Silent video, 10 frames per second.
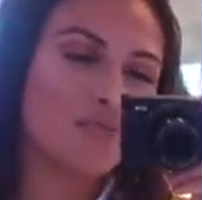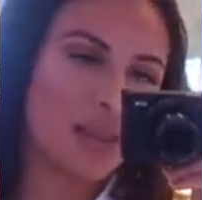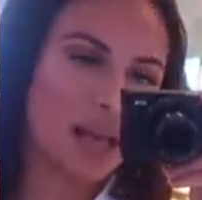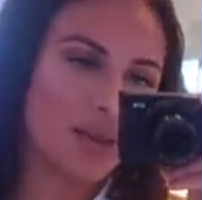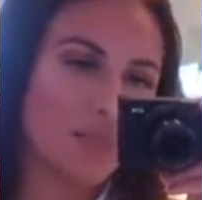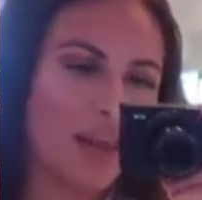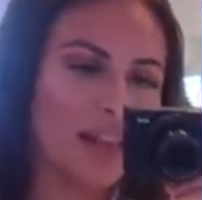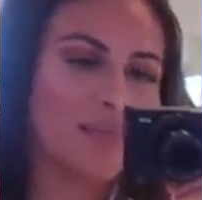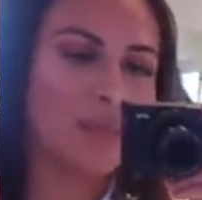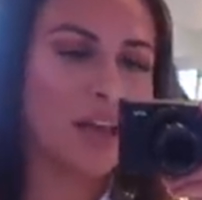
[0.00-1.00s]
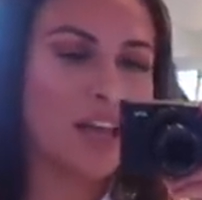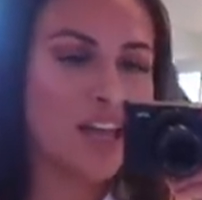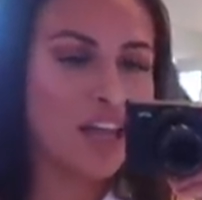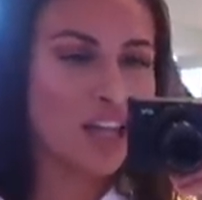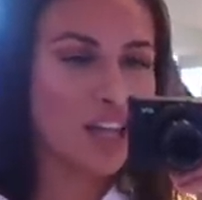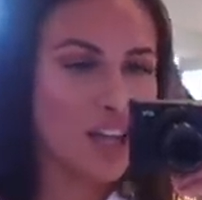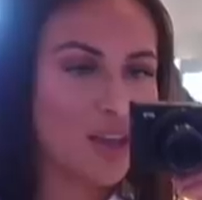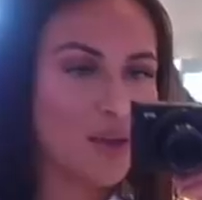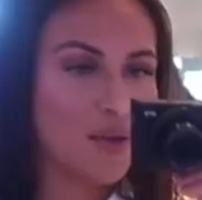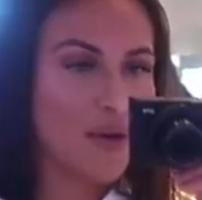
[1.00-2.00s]
Without the belt, but
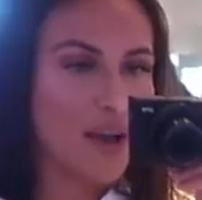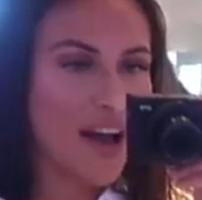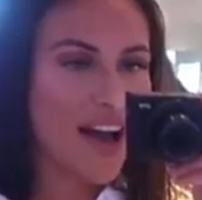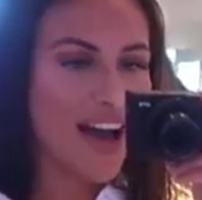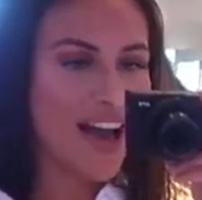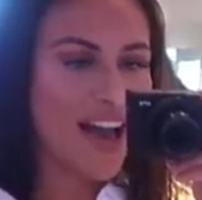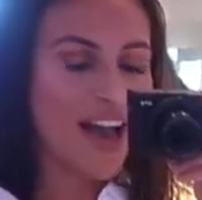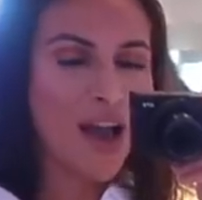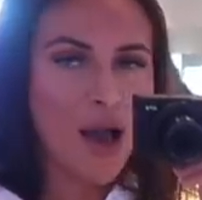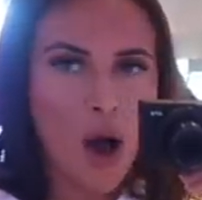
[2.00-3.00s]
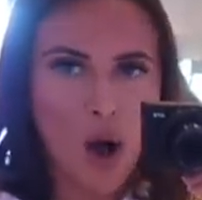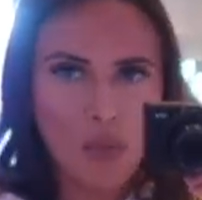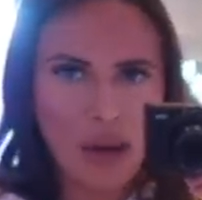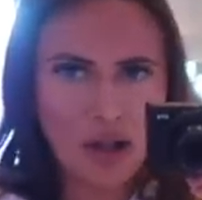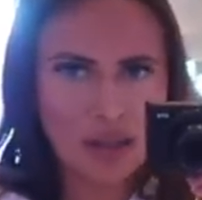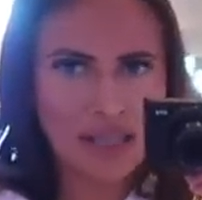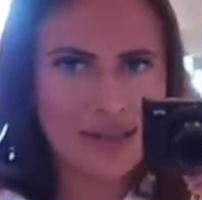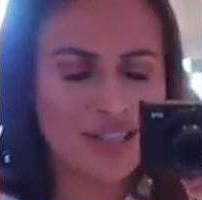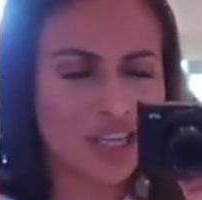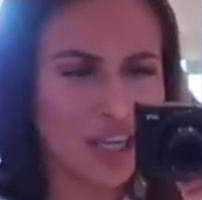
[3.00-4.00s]
cute. Oh my God,
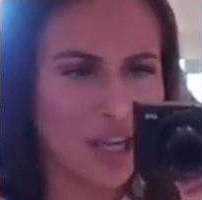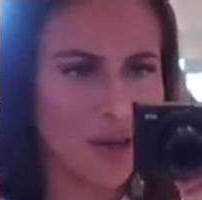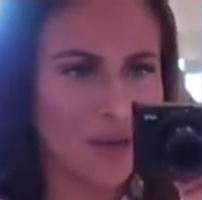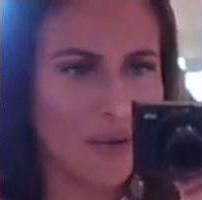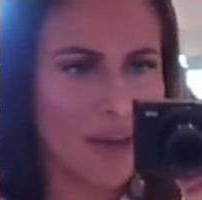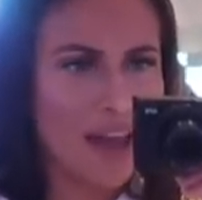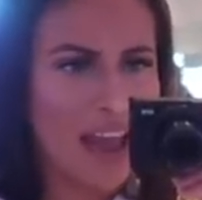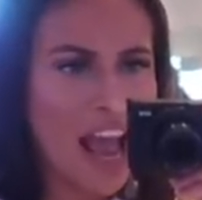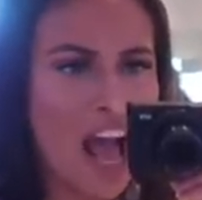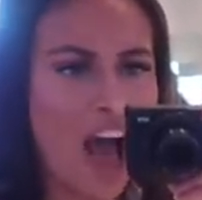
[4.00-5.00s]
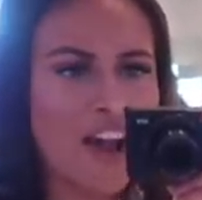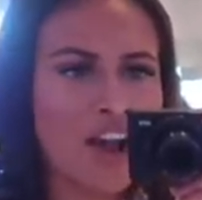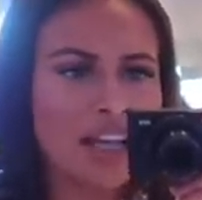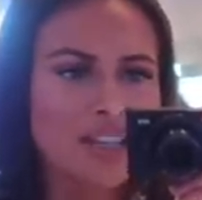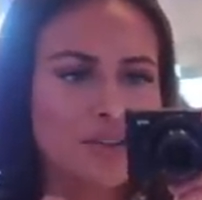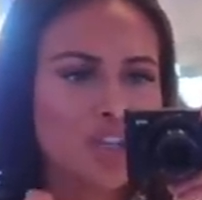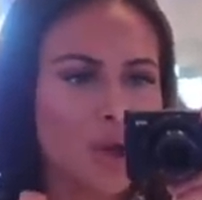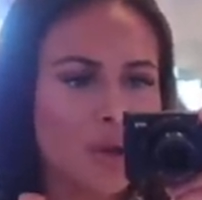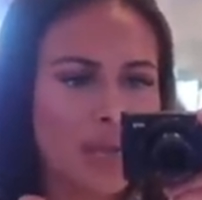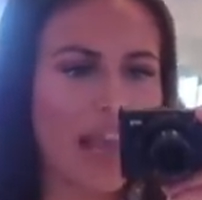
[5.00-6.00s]
this is cute. A nice little choker